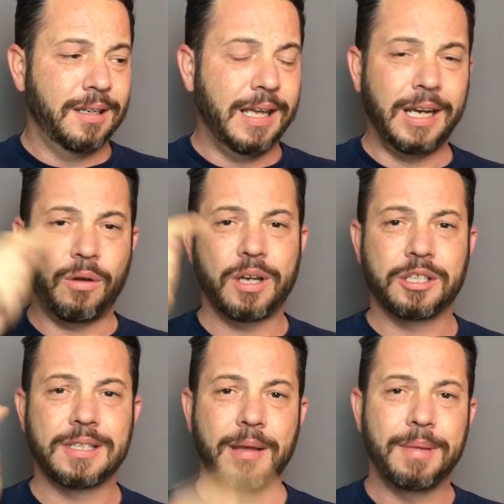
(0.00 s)
Any
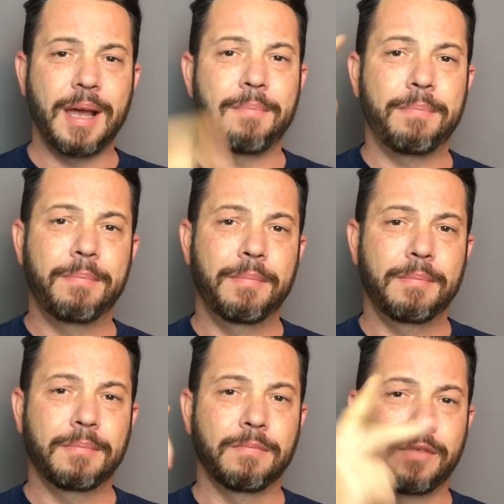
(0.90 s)
questions, hit me up.
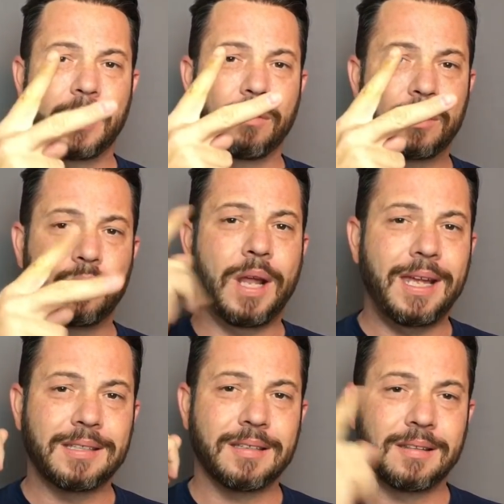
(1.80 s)
Video in two
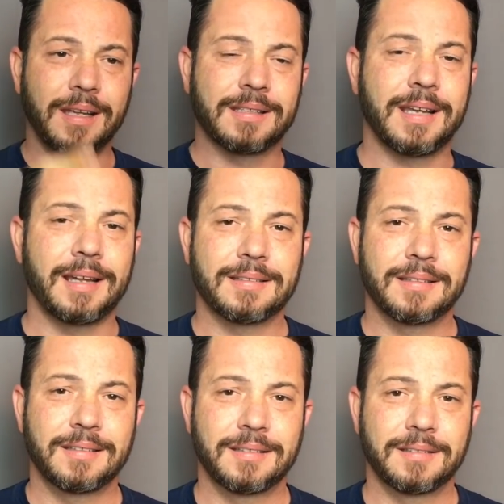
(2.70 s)
days. Thanks, guys.